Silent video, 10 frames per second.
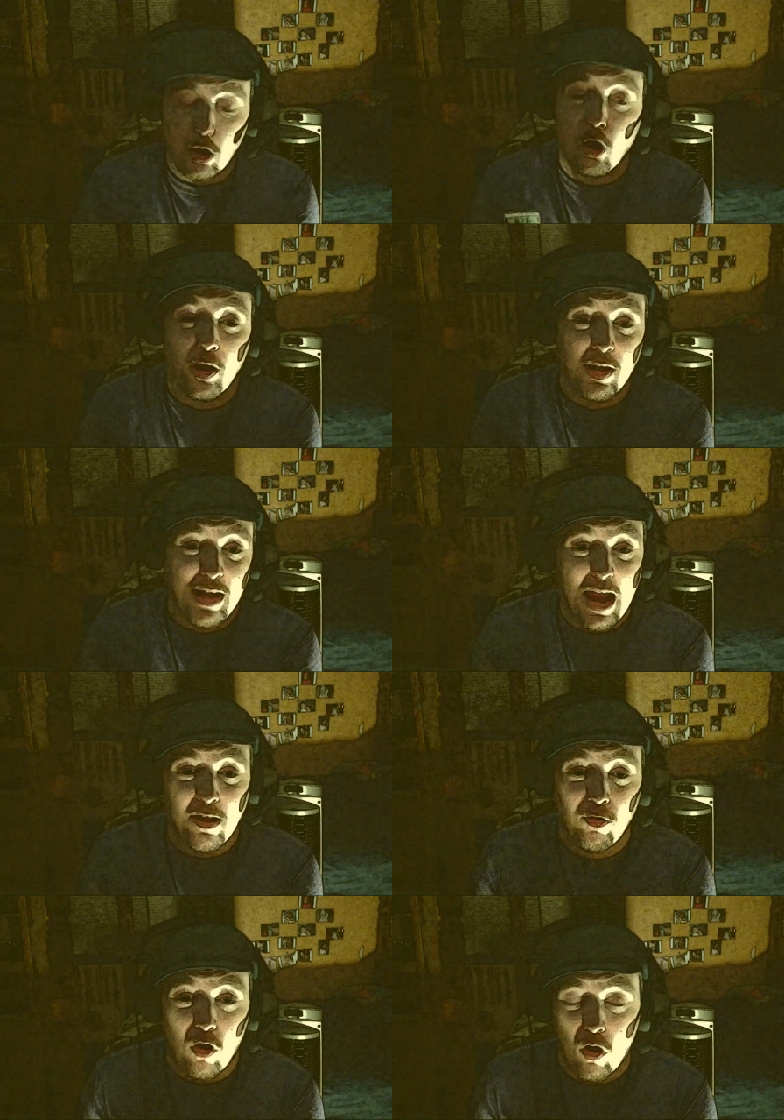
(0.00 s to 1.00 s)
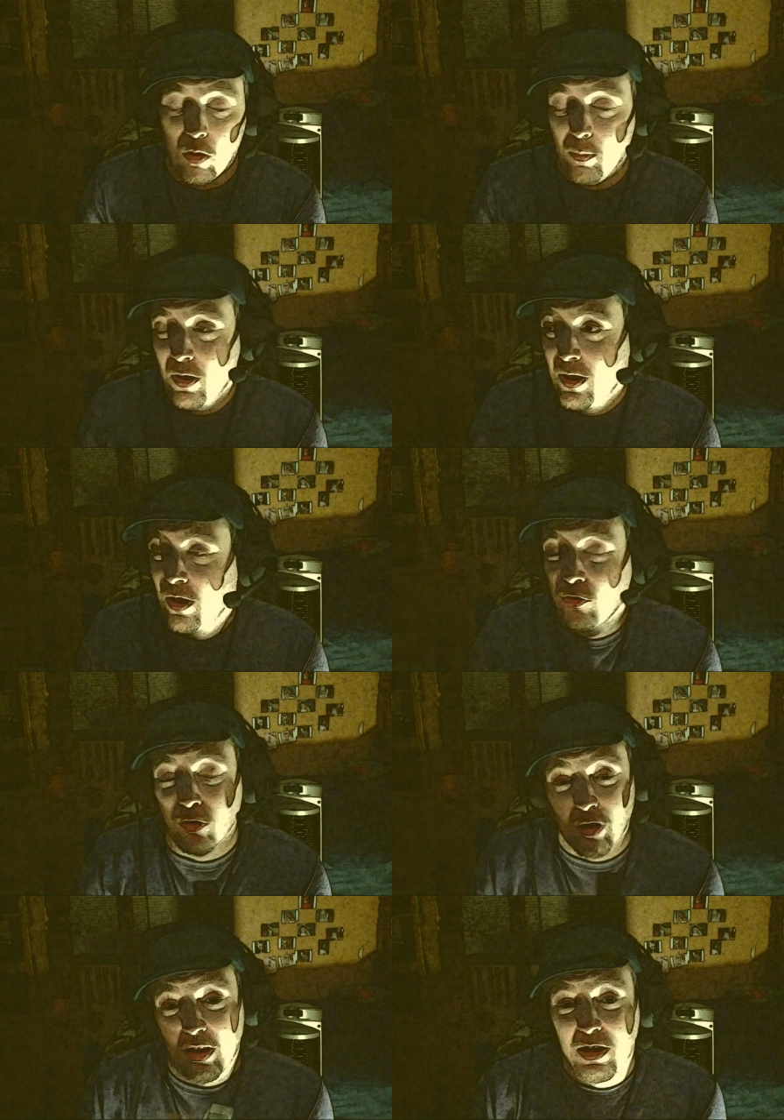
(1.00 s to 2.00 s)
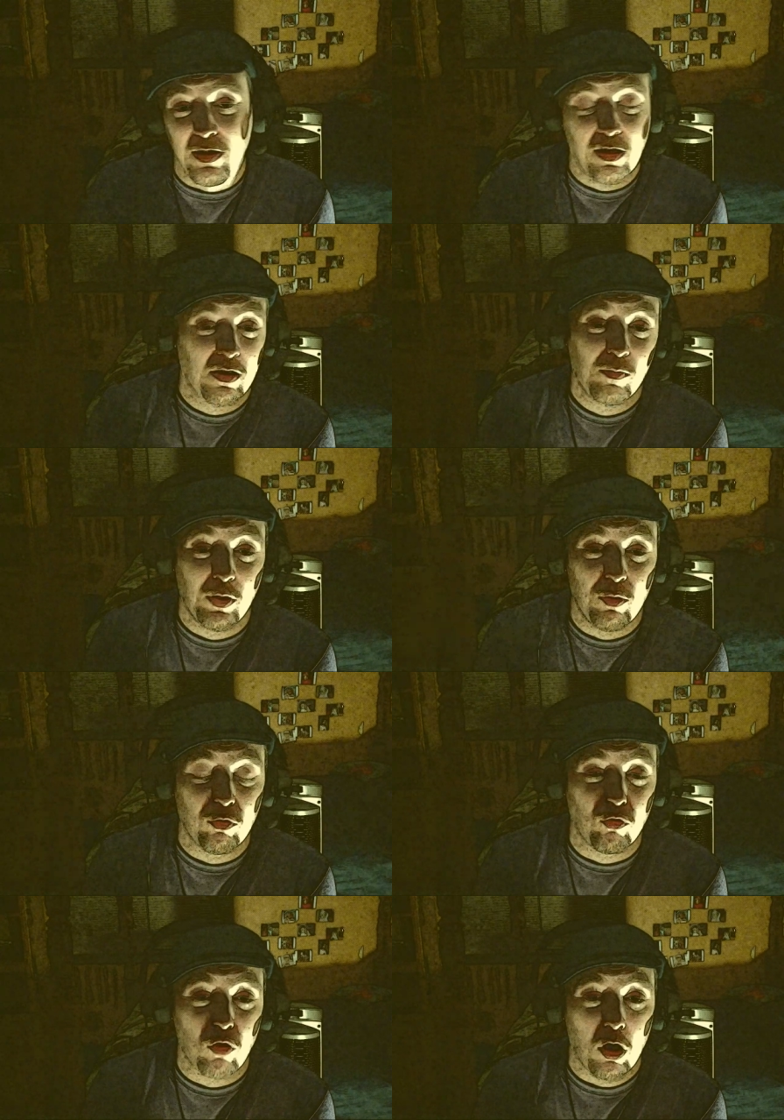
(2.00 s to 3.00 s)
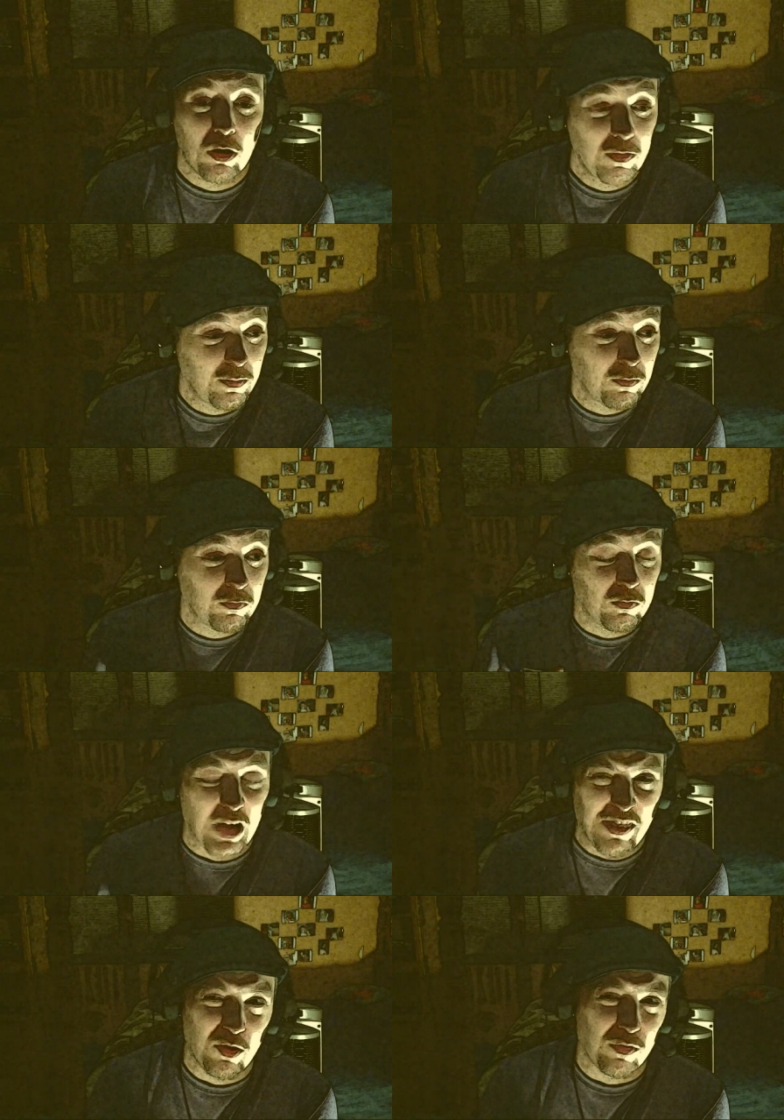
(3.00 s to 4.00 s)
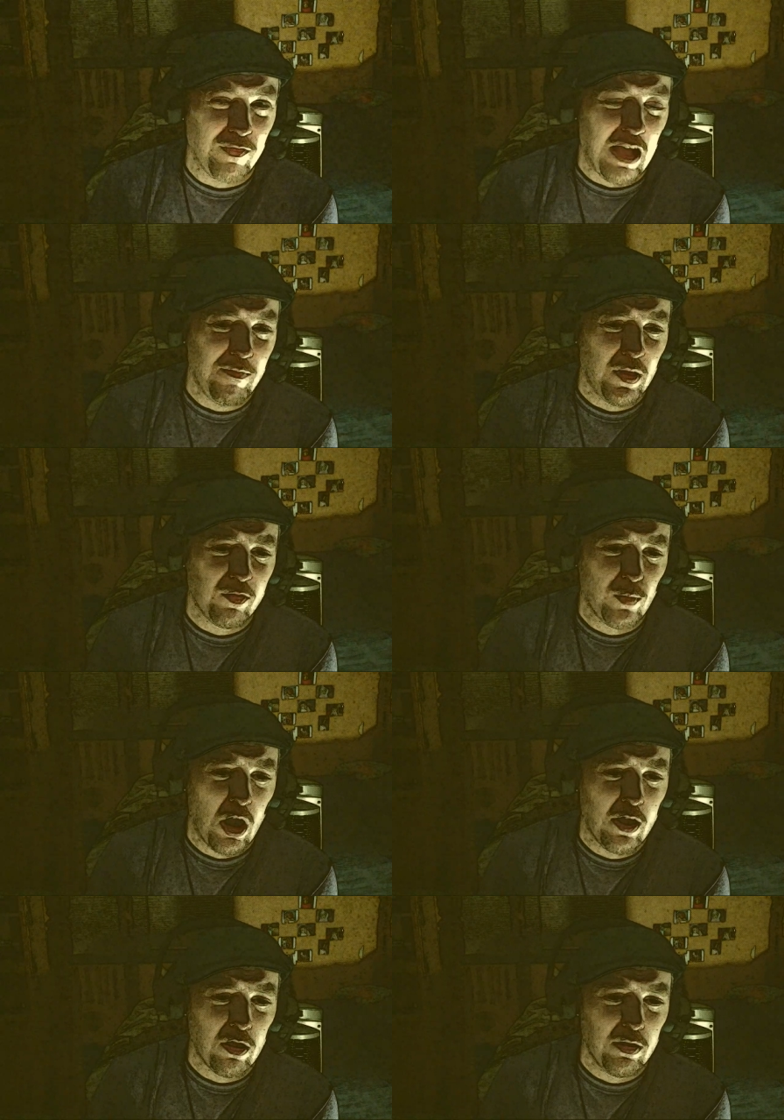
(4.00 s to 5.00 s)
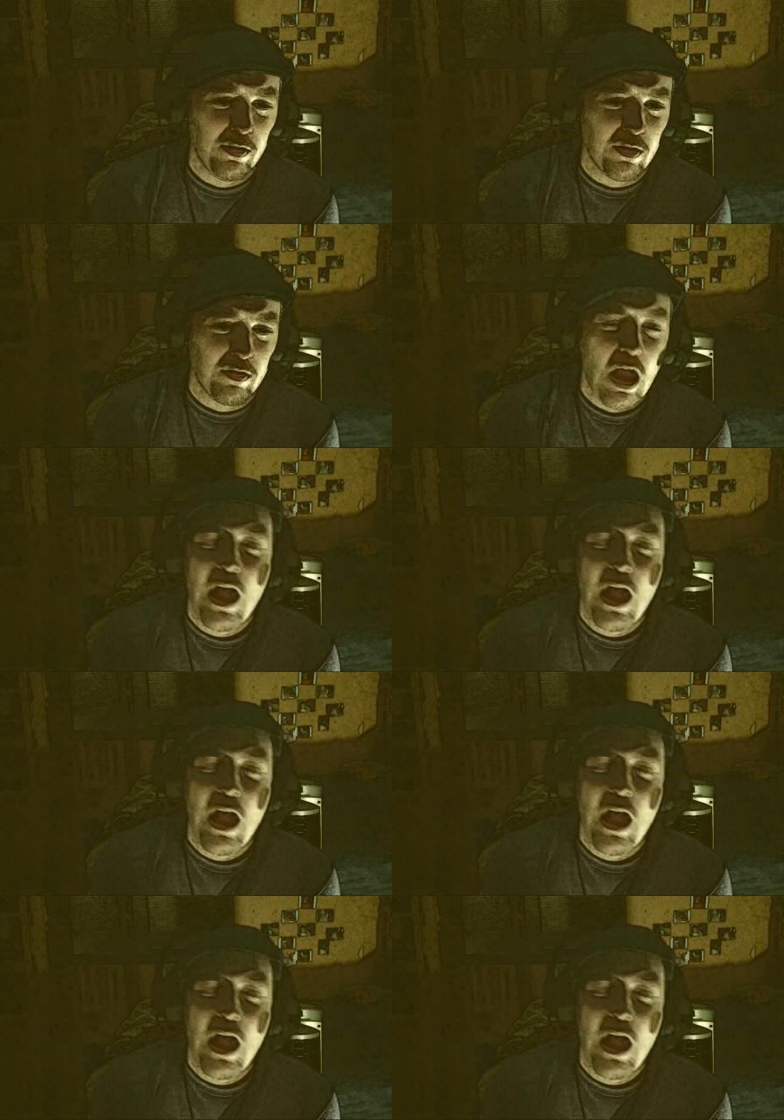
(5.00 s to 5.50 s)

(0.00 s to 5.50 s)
hurting Danny's arm, just like he did when he was drunk. I think it was 5 months prior, he says.